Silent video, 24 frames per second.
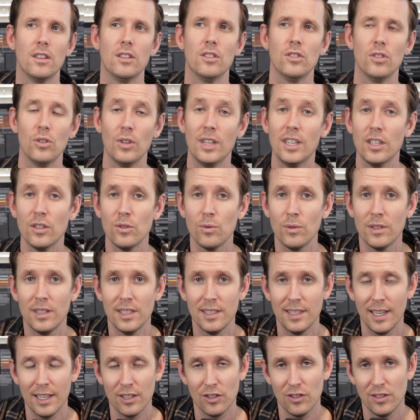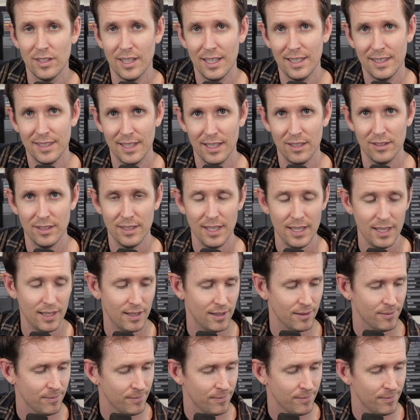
So here's what this exercise sounds like.